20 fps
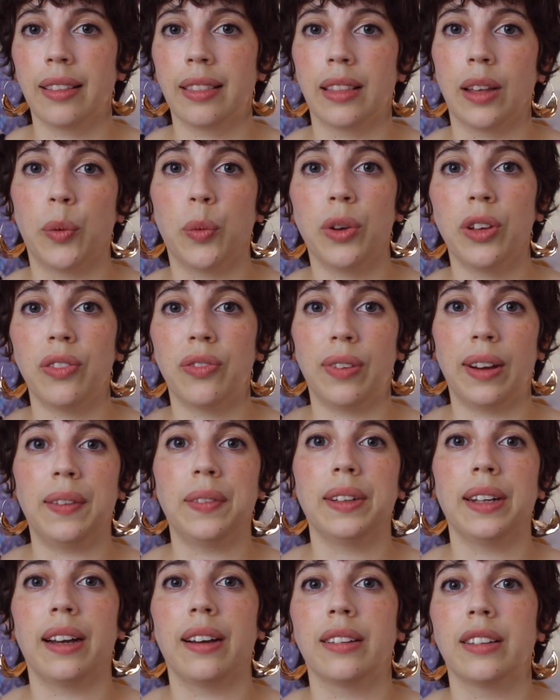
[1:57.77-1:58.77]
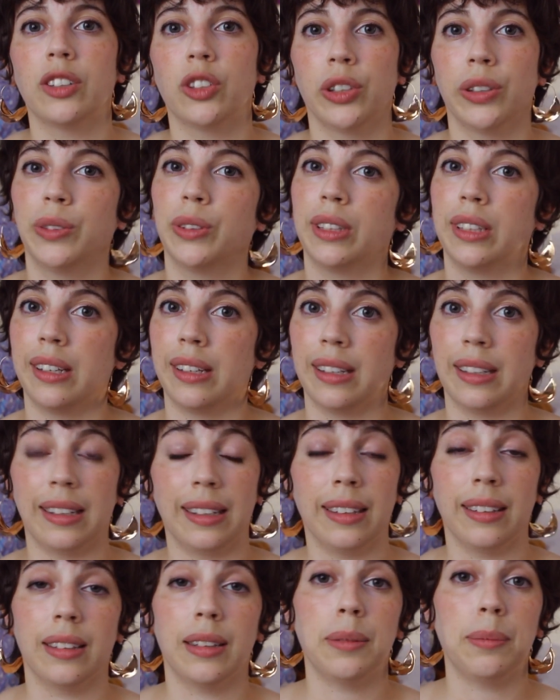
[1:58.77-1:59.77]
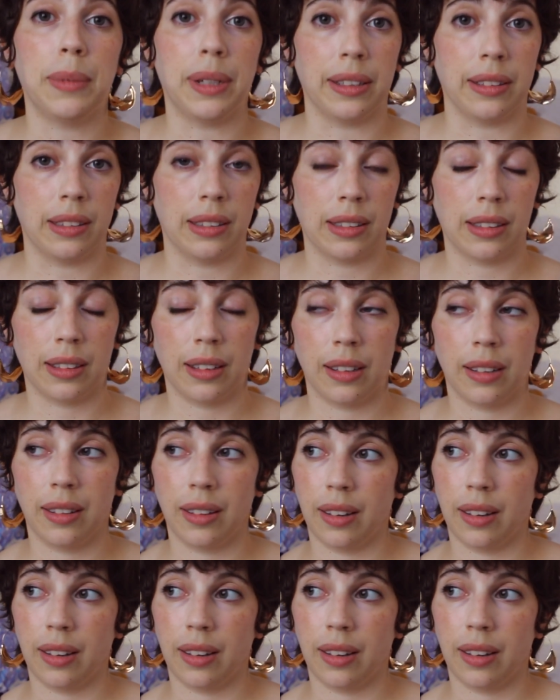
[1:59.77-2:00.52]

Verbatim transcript: that we found out that she was dating Elon Musk,